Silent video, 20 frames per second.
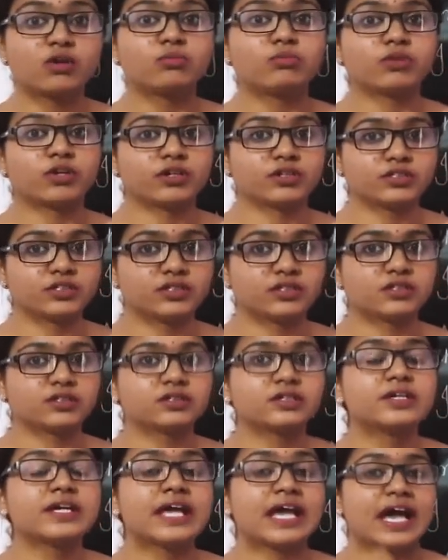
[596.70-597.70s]
brother
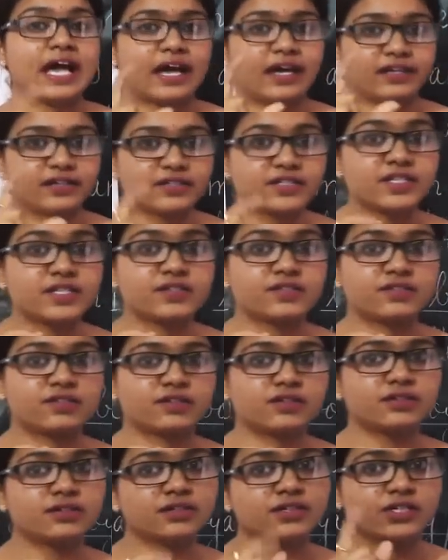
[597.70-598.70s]
and
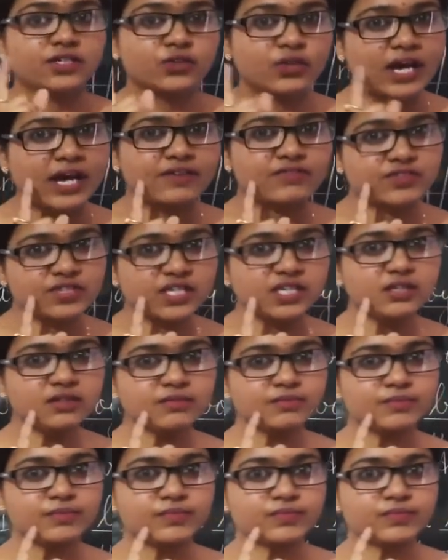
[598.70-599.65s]
sister, you have seen